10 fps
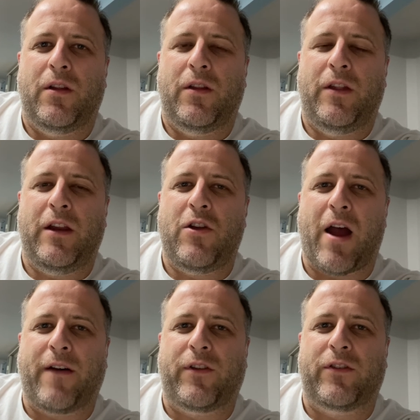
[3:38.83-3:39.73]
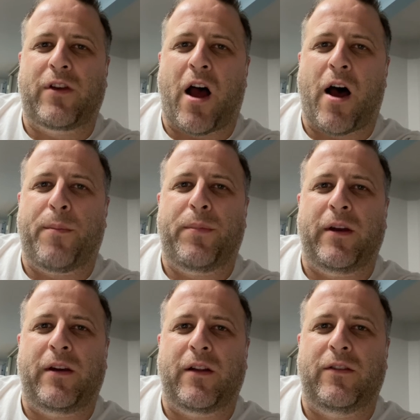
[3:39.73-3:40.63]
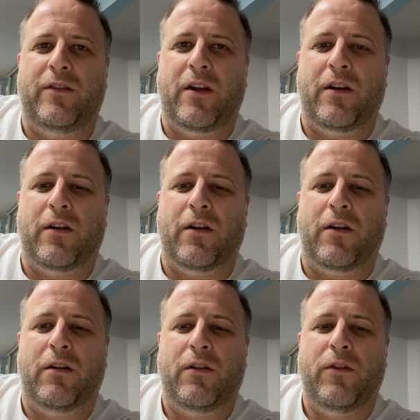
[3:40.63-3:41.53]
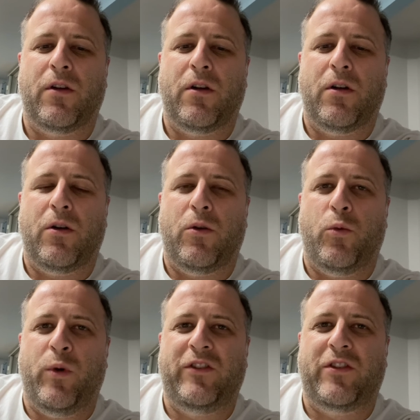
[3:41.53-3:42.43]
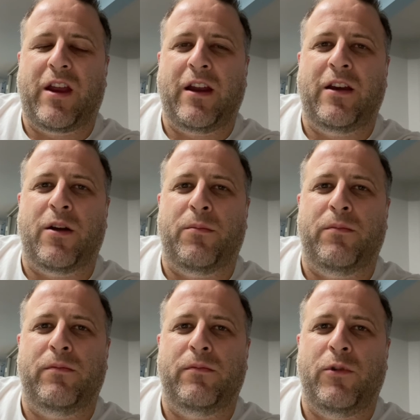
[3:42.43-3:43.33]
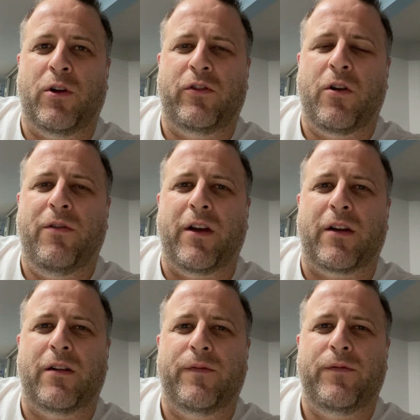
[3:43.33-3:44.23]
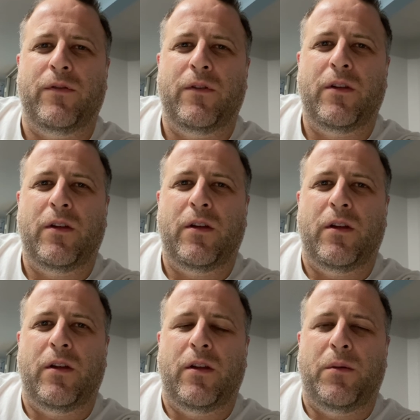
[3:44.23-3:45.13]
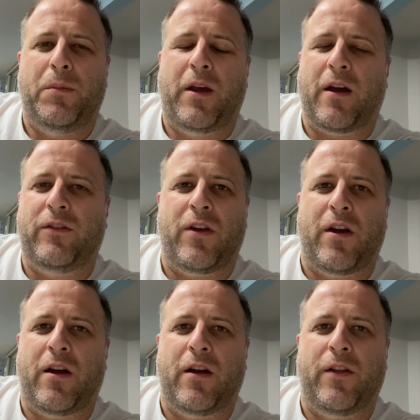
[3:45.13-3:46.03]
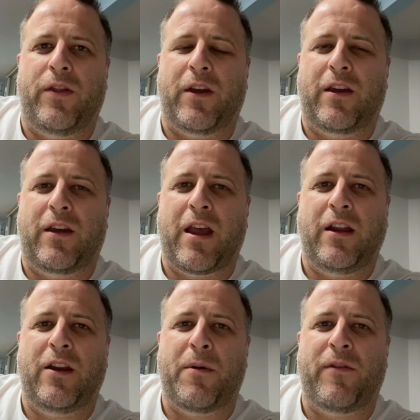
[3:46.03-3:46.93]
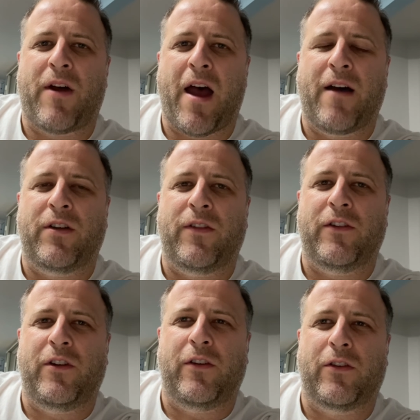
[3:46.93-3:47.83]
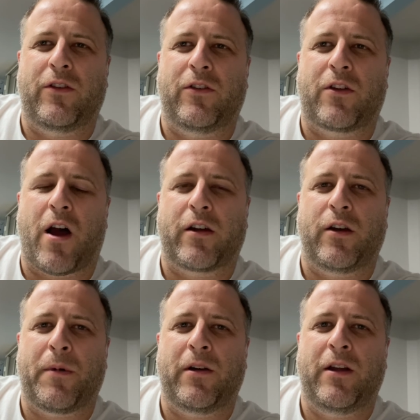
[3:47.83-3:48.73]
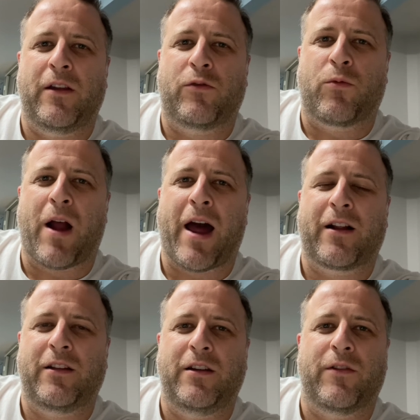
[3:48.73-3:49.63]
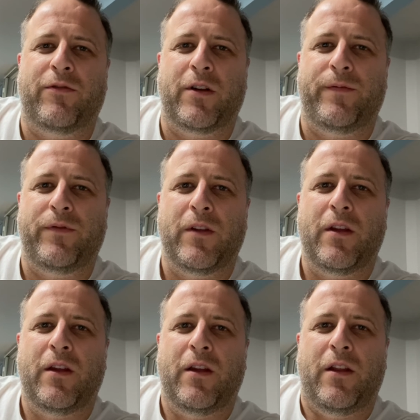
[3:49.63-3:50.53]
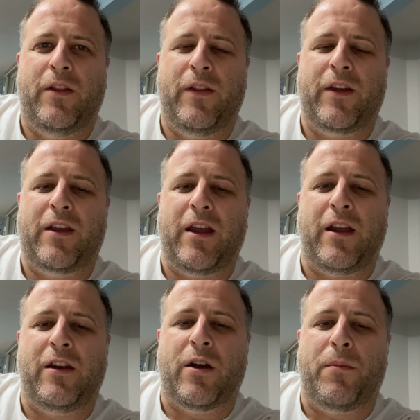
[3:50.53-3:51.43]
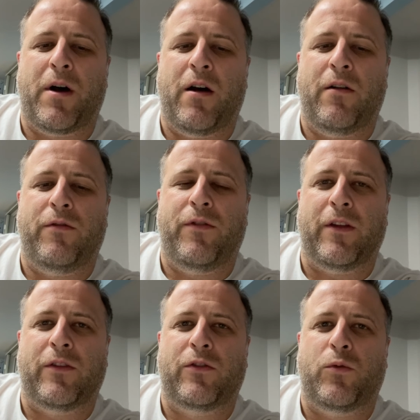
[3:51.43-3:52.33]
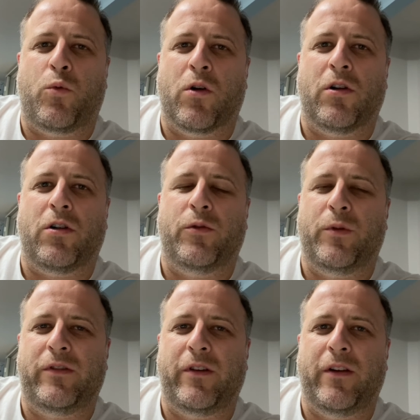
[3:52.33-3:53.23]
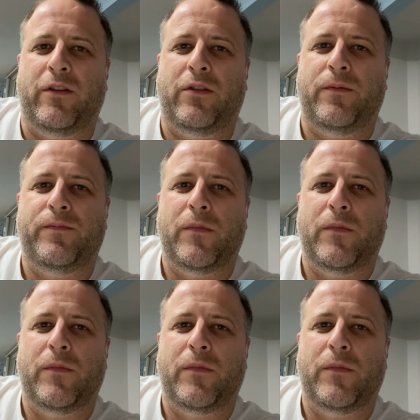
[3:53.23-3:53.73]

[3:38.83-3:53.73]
then you have to stop and consider which kingdom you're serving. Because the, the kingdom of heaven that Jesus is talking about, it is radically different than the kingdom of this world, which is,